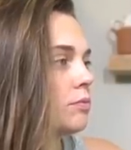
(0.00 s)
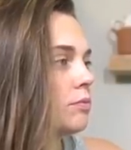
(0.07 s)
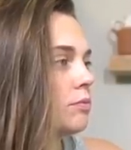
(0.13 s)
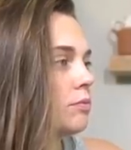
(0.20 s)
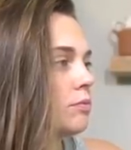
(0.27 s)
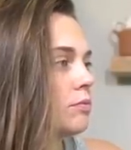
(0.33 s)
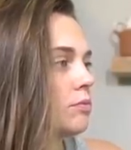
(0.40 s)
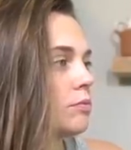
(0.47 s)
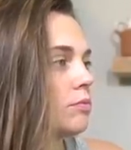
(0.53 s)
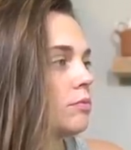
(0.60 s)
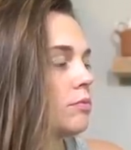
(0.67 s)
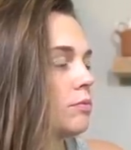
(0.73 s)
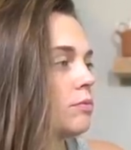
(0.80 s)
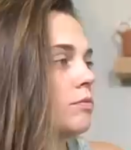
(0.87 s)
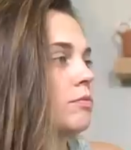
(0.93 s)

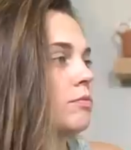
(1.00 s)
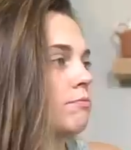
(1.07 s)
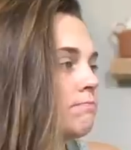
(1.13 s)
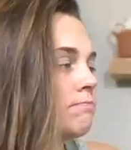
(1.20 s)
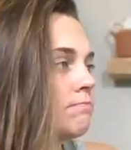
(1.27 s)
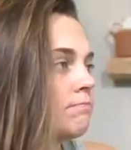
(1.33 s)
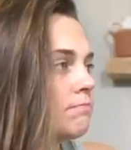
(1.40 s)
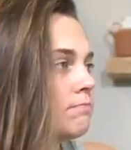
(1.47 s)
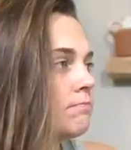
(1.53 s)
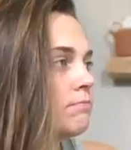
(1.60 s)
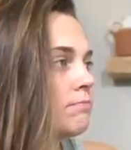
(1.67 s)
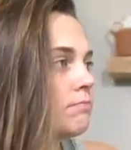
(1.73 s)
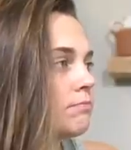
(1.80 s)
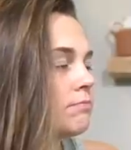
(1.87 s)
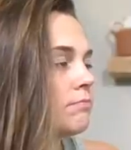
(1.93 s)

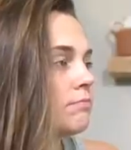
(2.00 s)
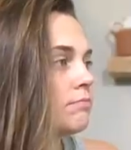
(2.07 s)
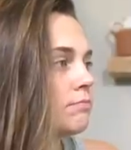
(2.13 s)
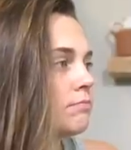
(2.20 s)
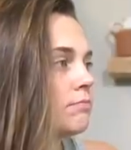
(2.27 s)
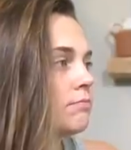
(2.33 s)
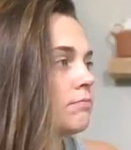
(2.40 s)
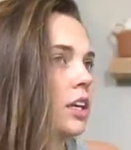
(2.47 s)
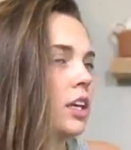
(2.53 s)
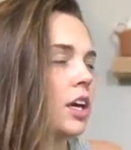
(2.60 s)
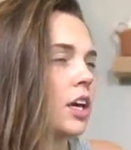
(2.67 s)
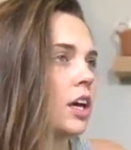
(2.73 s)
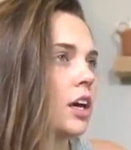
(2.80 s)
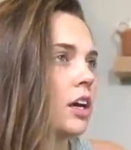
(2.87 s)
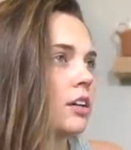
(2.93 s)

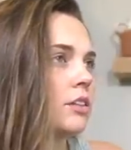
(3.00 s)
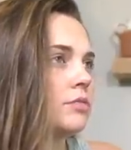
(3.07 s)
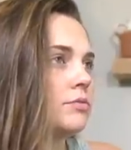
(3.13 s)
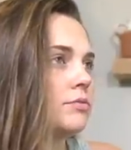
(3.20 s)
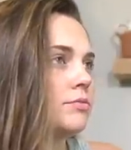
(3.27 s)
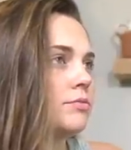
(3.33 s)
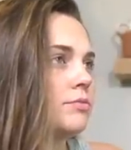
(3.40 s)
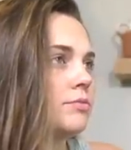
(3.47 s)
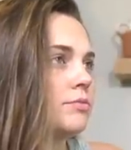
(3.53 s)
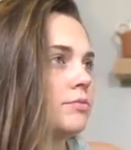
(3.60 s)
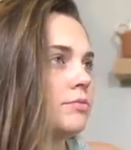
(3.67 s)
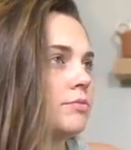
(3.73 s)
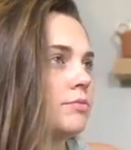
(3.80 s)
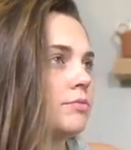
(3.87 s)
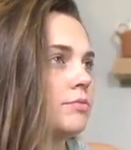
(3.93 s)

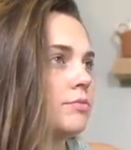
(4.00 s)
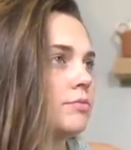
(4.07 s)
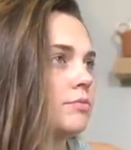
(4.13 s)
(not speaking)